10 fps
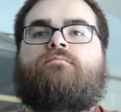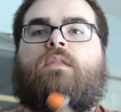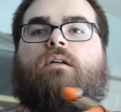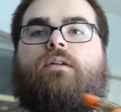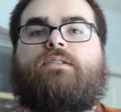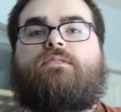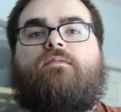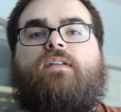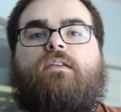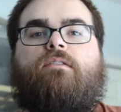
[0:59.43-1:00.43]
Alright, so
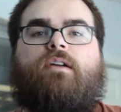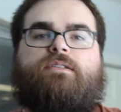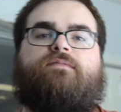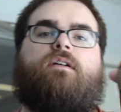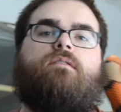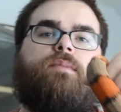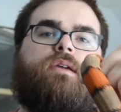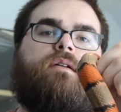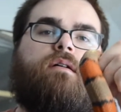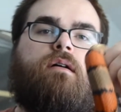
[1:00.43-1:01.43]
if any of you guys follow
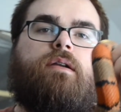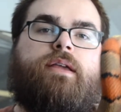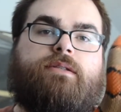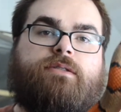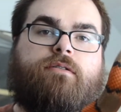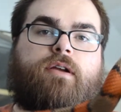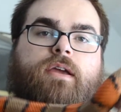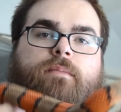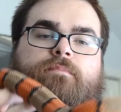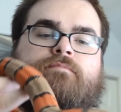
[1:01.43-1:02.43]
me on
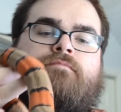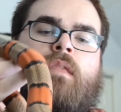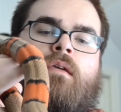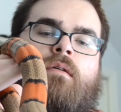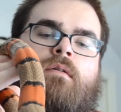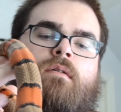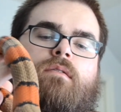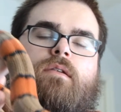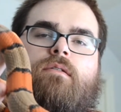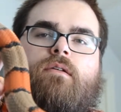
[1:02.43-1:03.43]
Instagram,
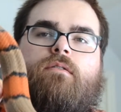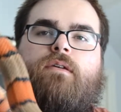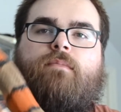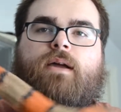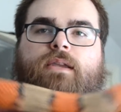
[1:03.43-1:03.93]
then you know that my